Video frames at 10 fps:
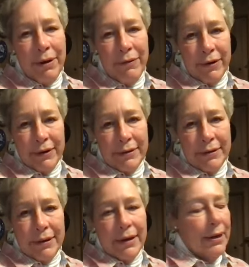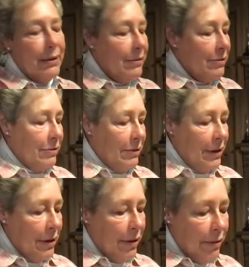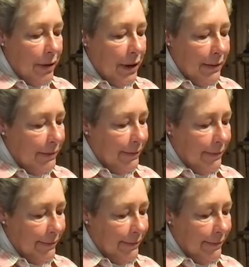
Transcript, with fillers: preference is this, you know, and